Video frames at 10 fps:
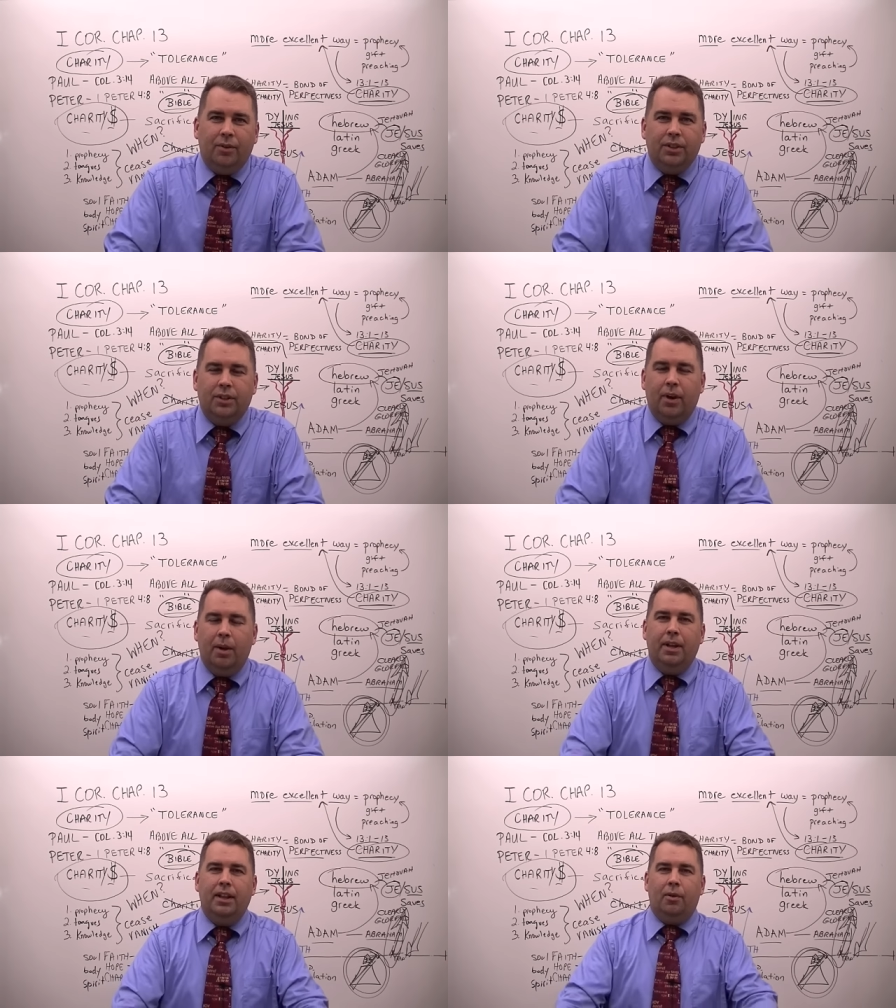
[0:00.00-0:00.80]
they were
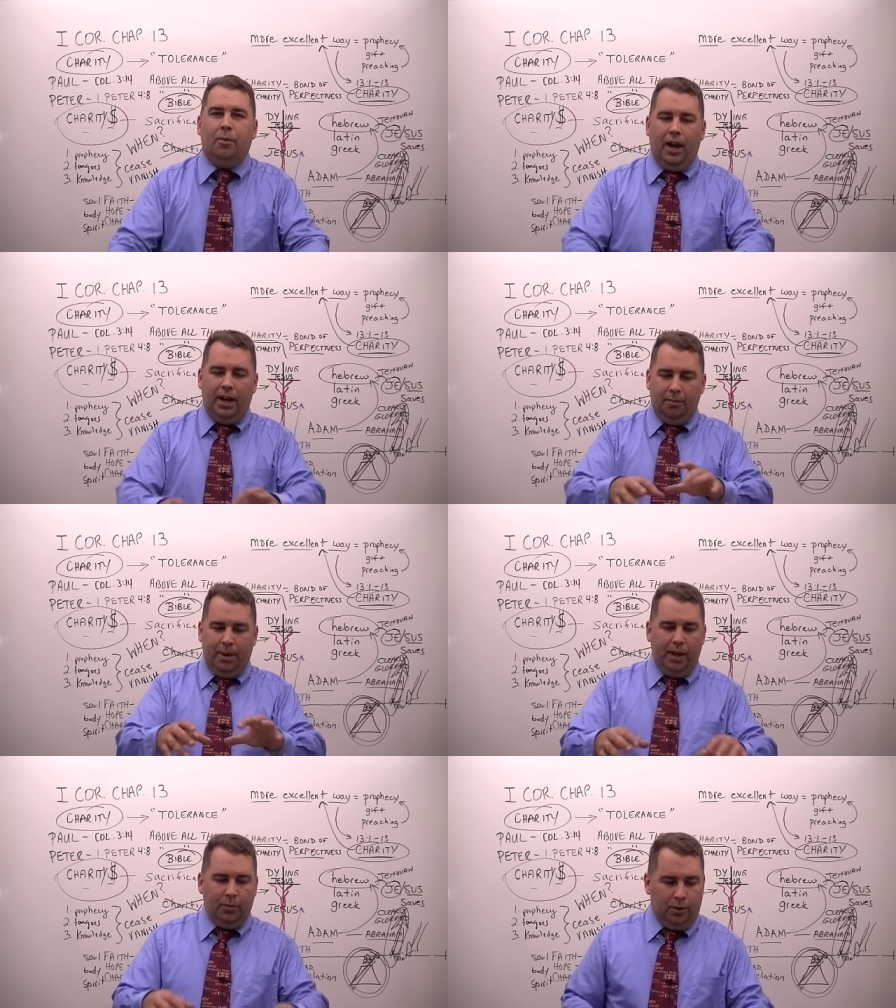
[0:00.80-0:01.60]
screaming, they were
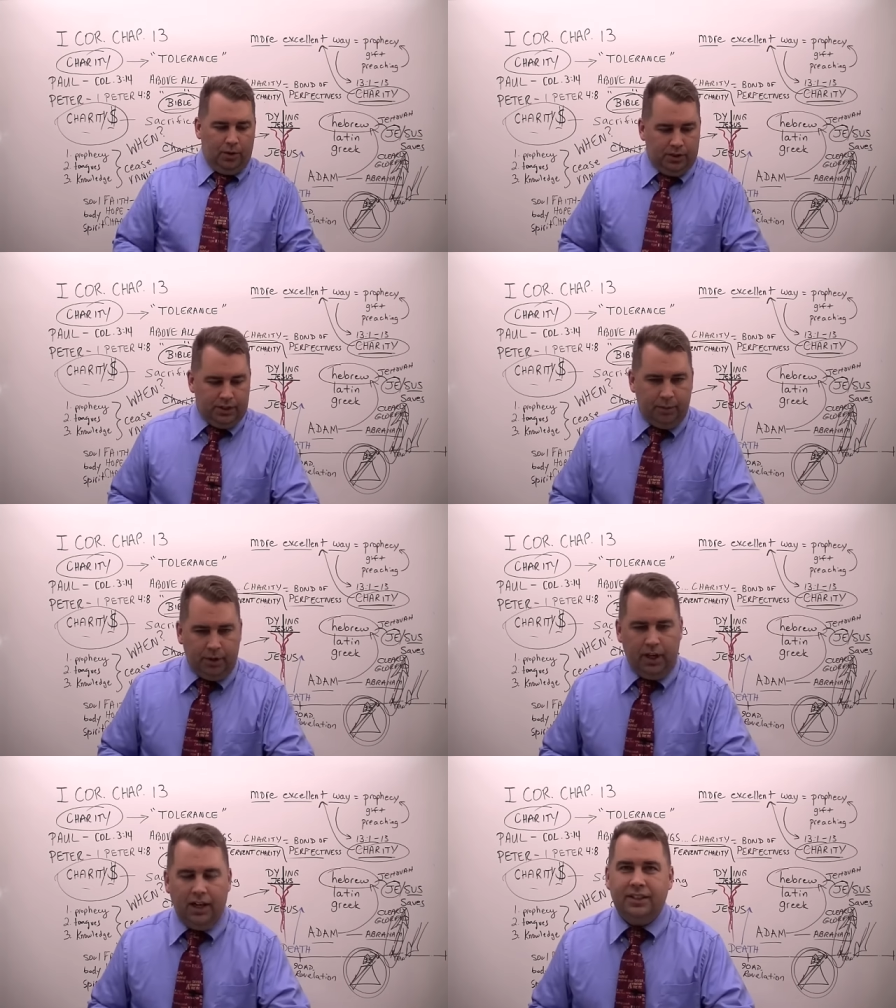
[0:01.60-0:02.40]
writing bad words, they
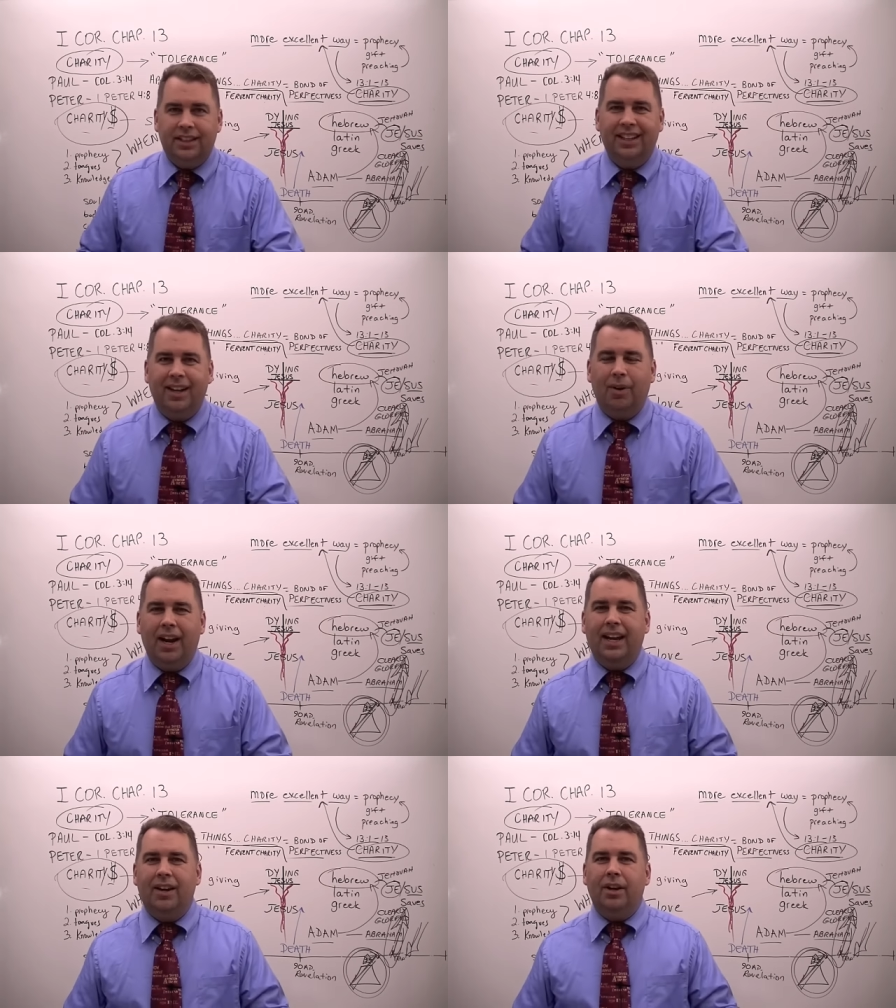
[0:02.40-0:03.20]
were cussing, they
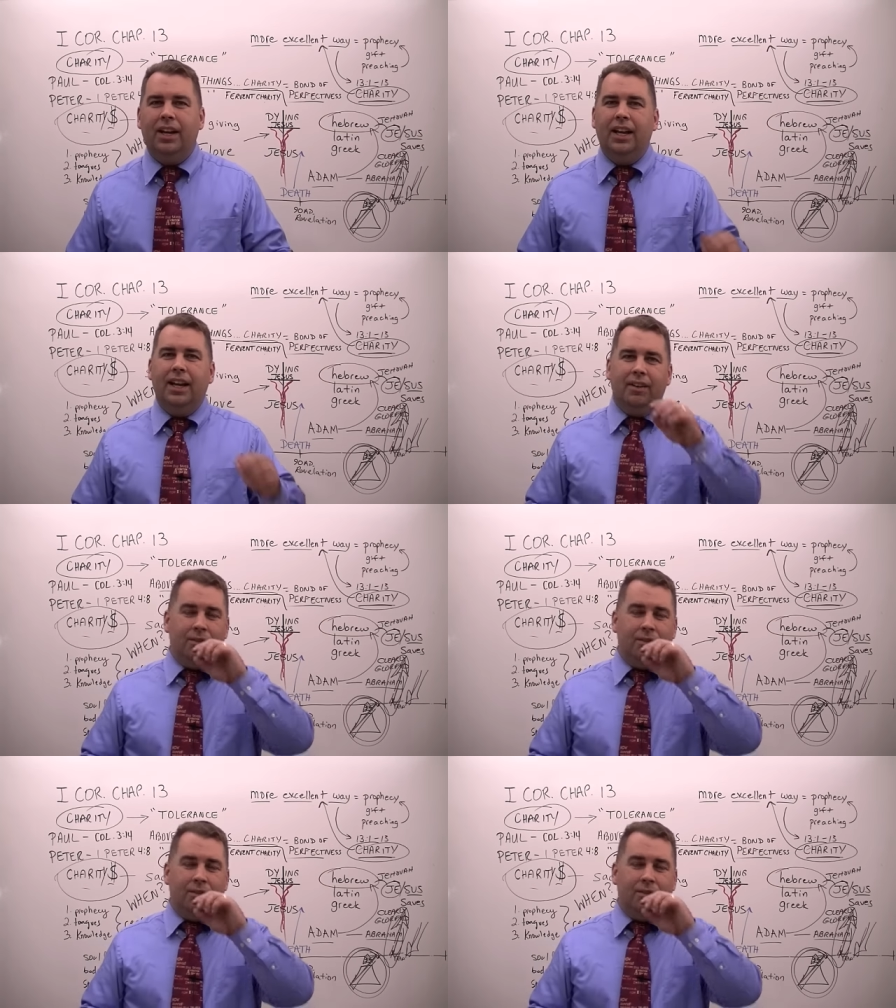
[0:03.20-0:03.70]
were angry.